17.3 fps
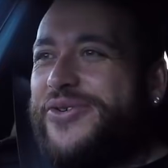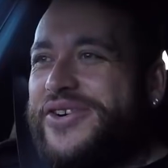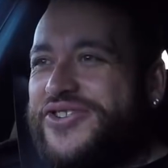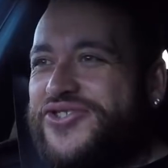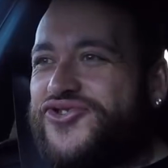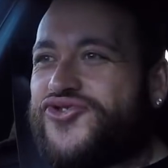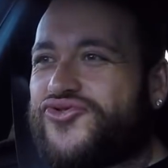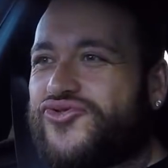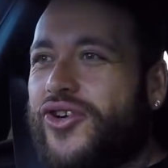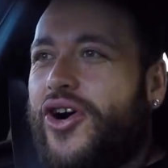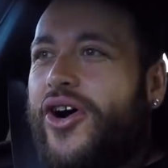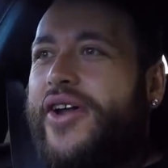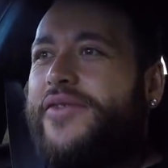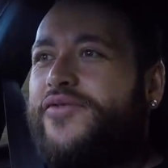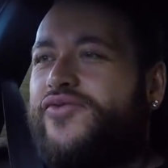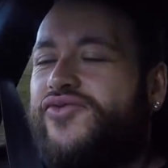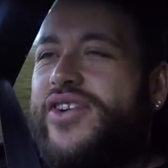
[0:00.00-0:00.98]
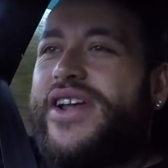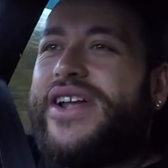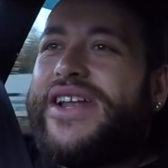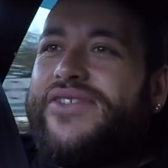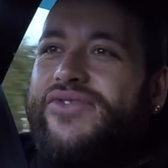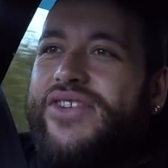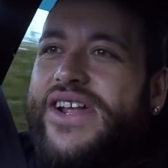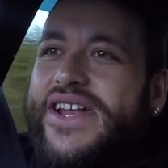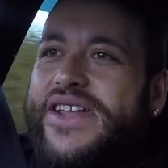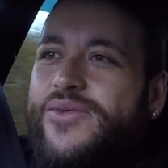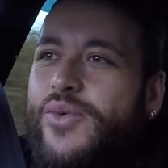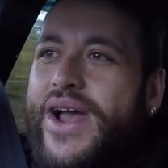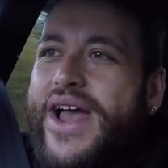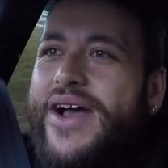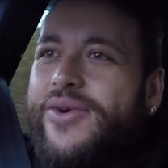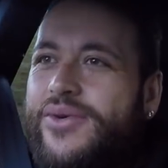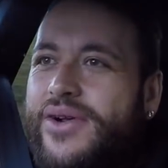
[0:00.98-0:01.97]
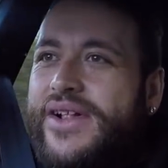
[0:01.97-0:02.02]
and drive really, really
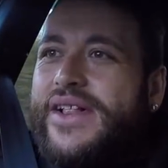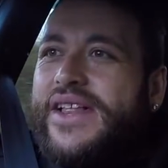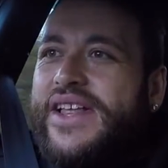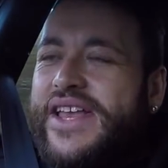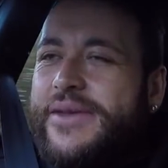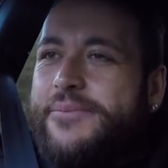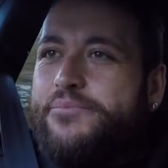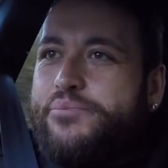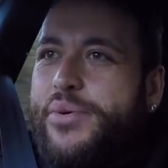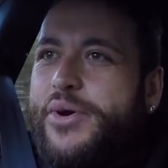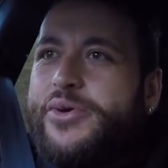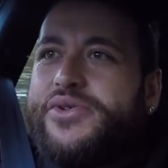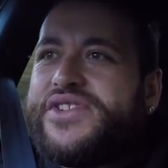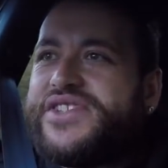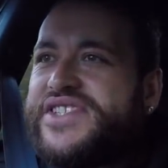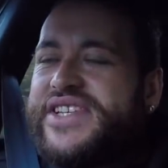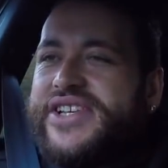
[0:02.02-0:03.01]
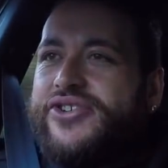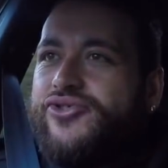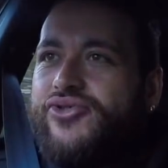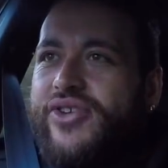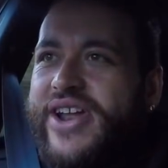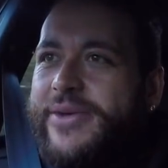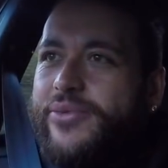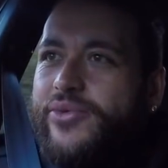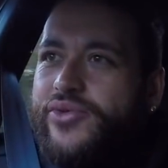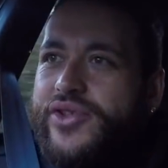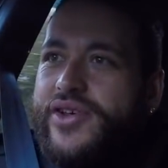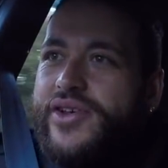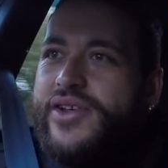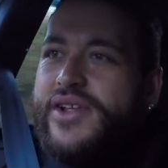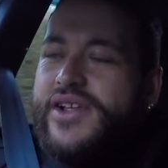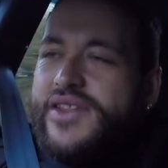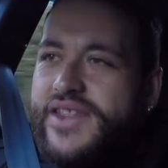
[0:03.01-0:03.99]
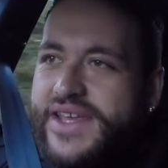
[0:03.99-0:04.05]
well. It boosts incredible. The
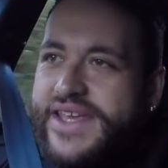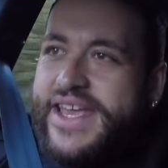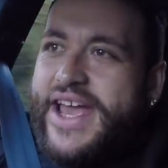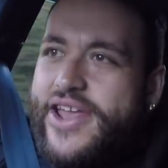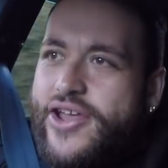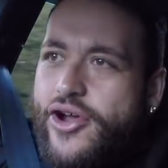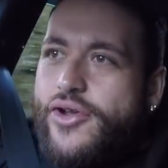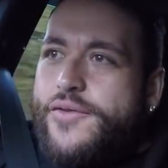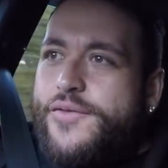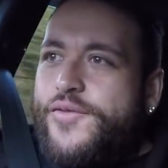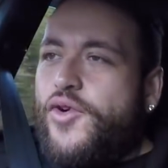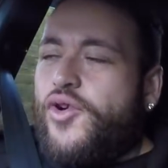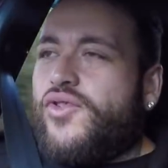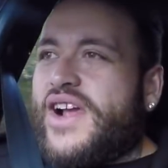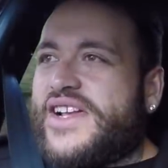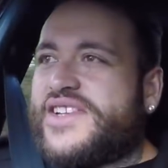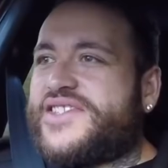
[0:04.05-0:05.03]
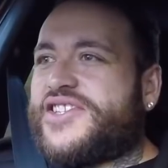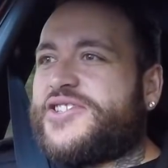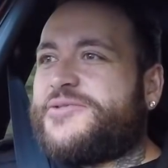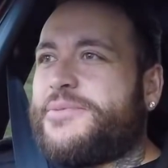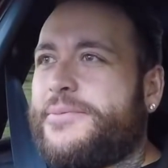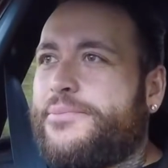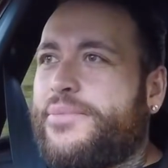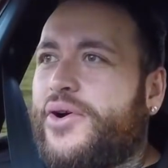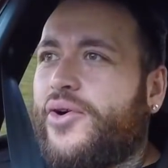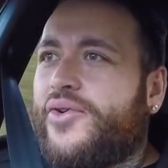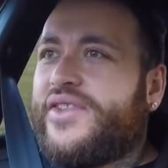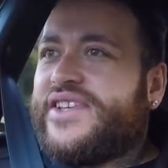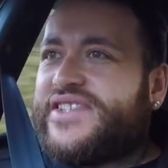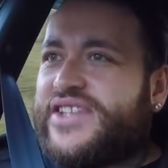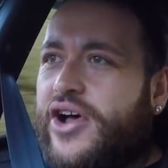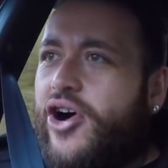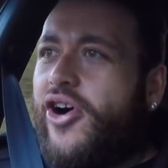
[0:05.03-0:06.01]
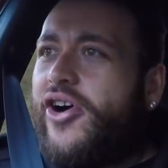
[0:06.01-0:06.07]
KO4S that's been put on this,
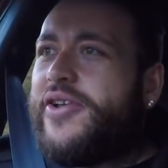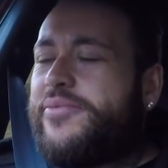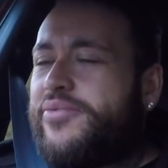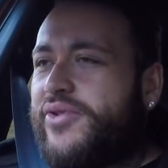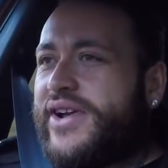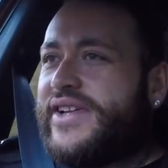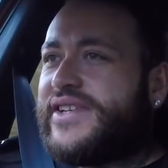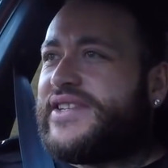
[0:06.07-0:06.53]
the hybrid,